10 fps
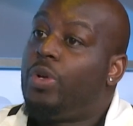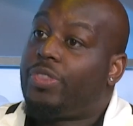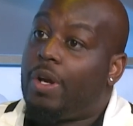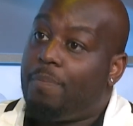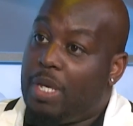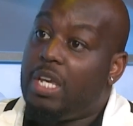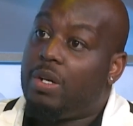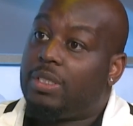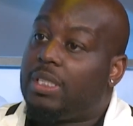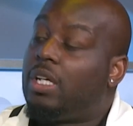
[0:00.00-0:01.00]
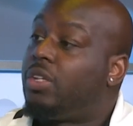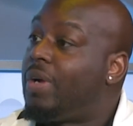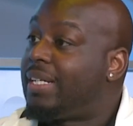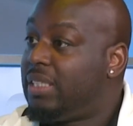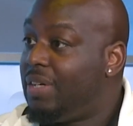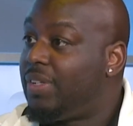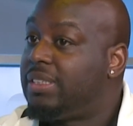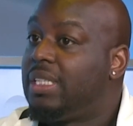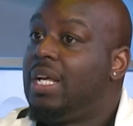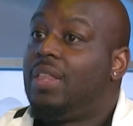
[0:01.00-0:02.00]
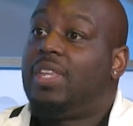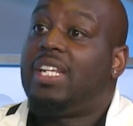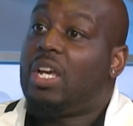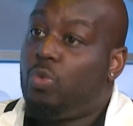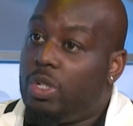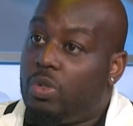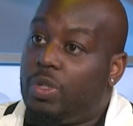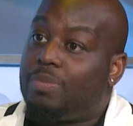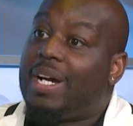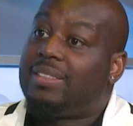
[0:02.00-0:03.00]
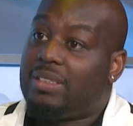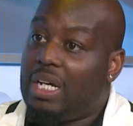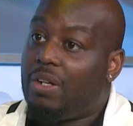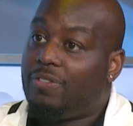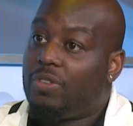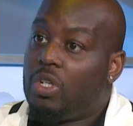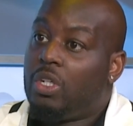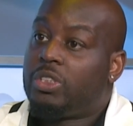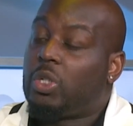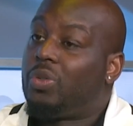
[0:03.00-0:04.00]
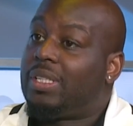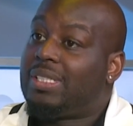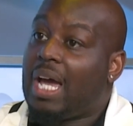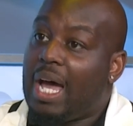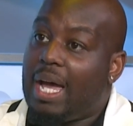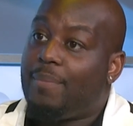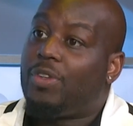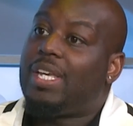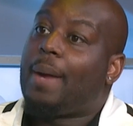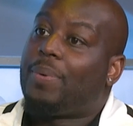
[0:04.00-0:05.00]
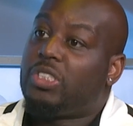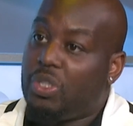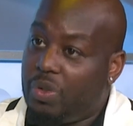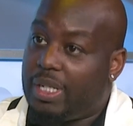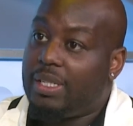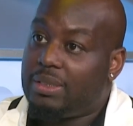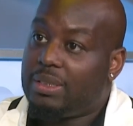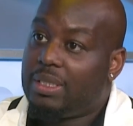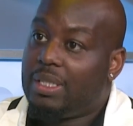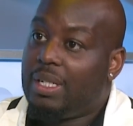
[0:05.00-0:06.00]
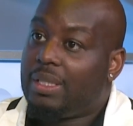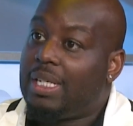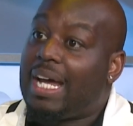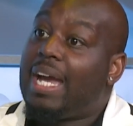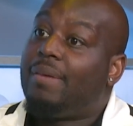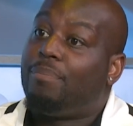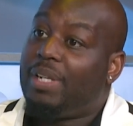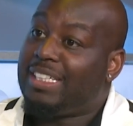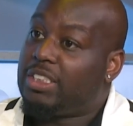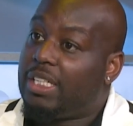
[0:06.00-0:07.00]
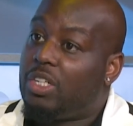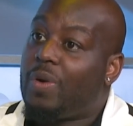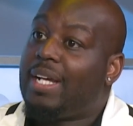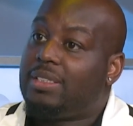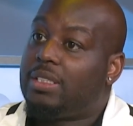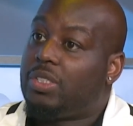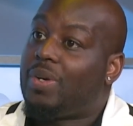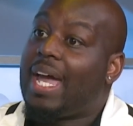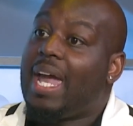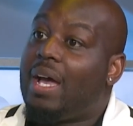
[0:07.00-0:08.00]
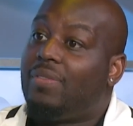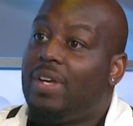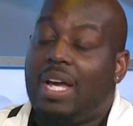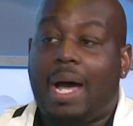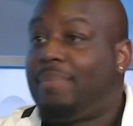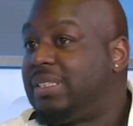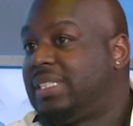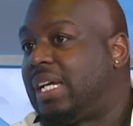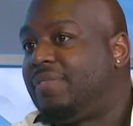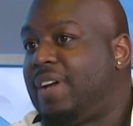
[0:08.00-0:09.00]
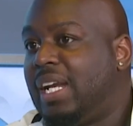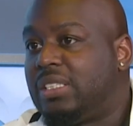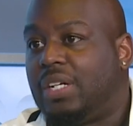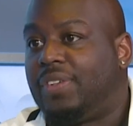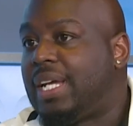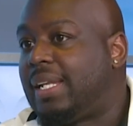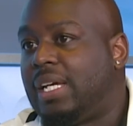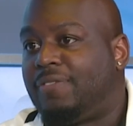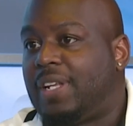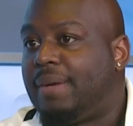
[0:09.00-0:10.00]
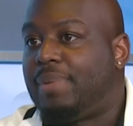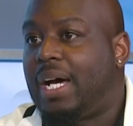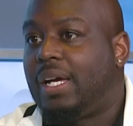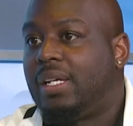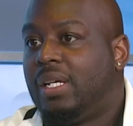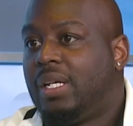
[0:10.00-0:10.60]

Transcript: with their peers and other activities than they will with myself. So the time or the opportunities that I am blessed and granted to have, I must take advantage of and not let fly by.